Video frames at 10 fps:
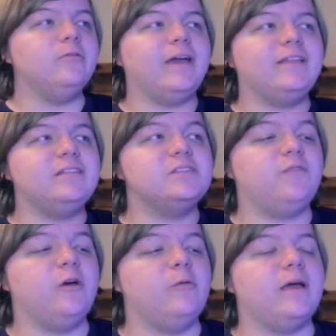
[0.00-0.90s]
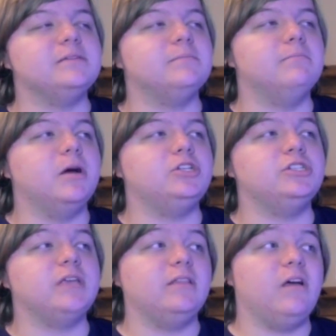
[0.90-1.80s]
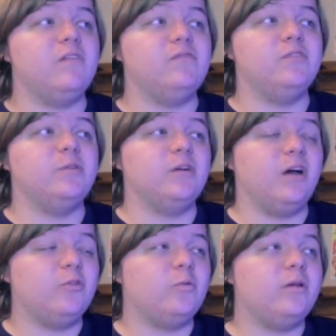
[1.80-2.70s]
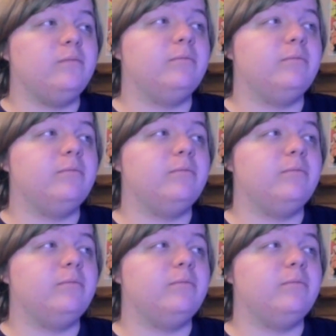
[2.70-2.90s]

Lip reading: like this film as much as I love the other one,